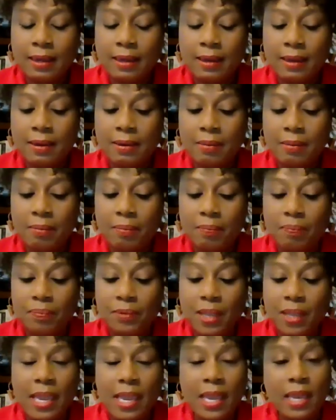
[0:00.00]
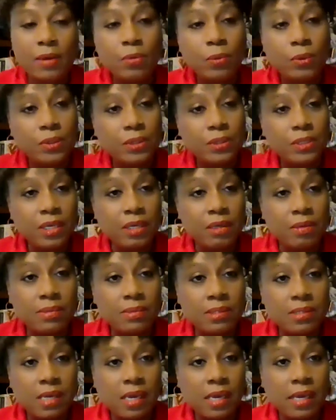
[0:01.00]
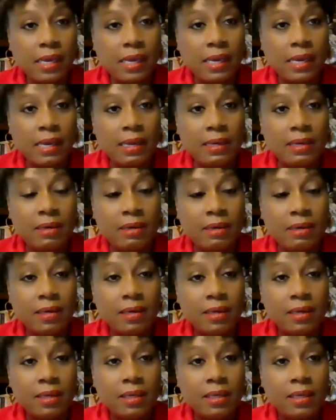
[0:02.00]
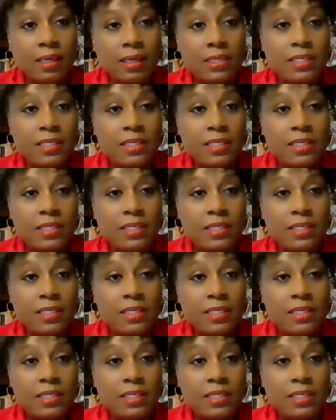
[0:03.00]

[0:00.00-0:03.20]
um, Ann Williams and